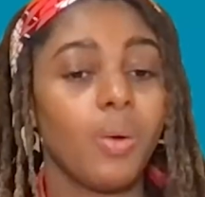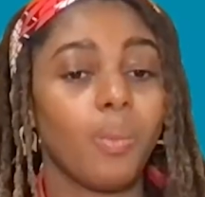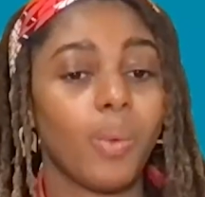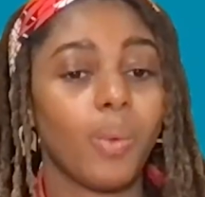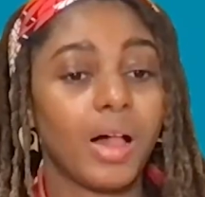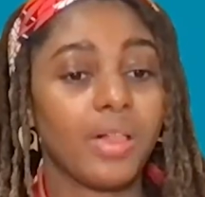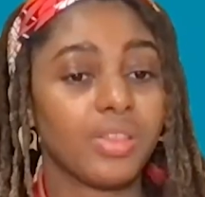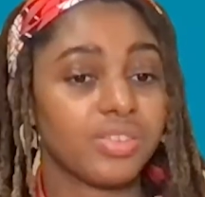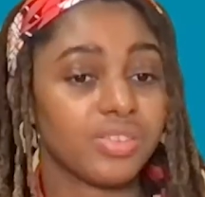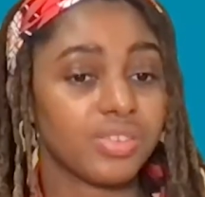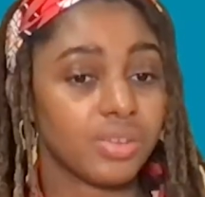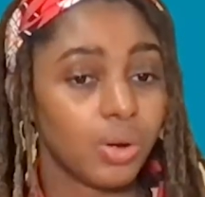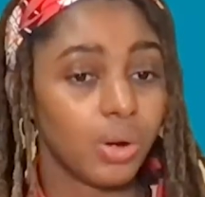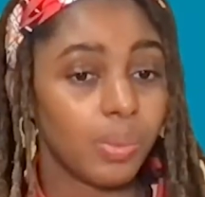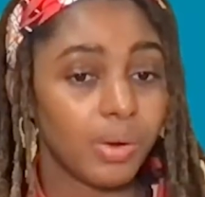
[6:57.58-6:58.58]
While the
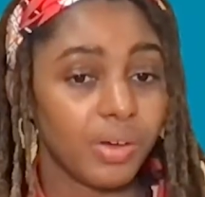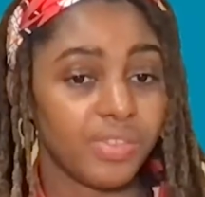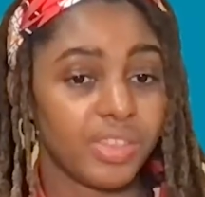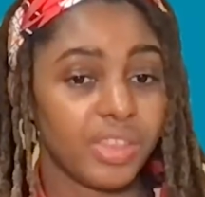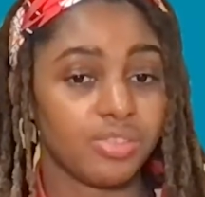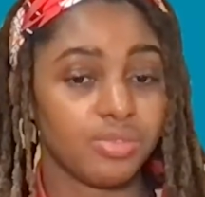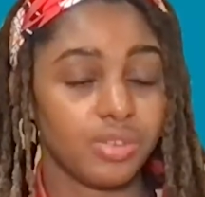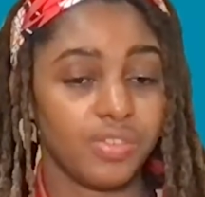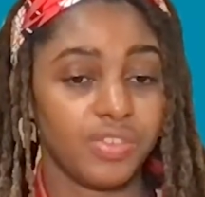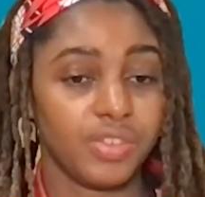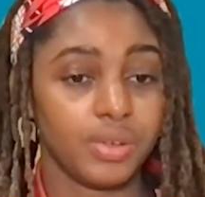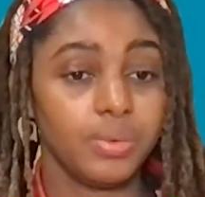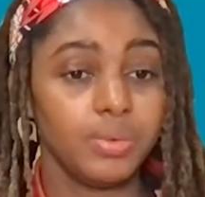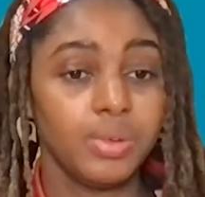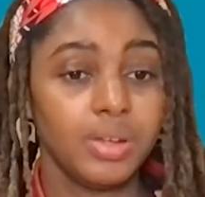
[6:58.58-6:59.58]
scope of this
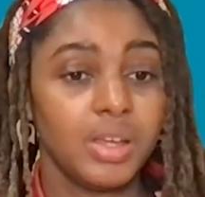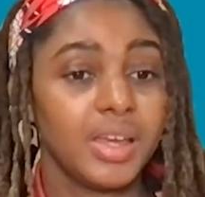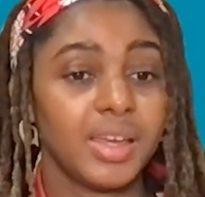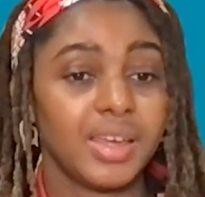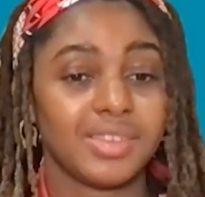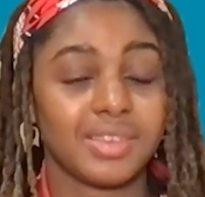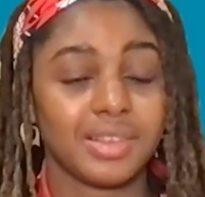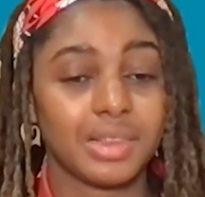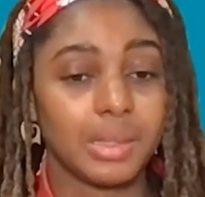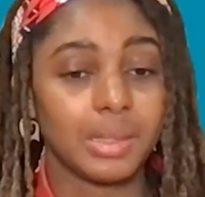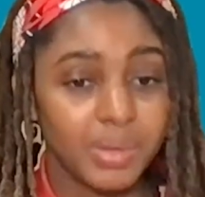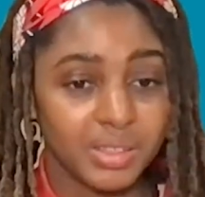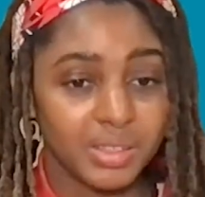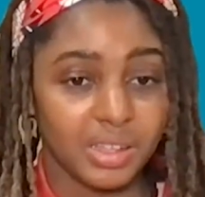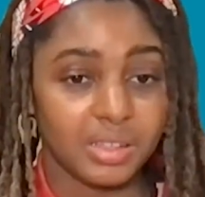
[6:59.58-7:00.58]
review is
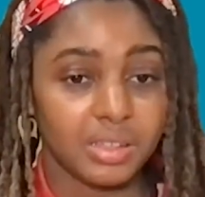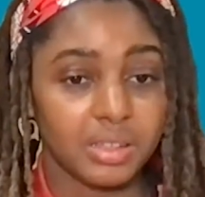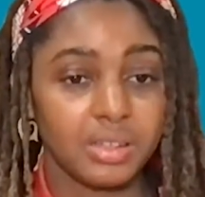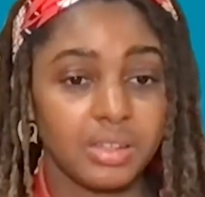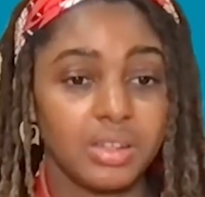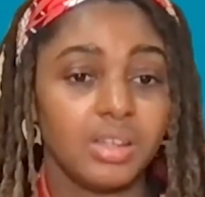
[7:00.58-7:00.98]
limited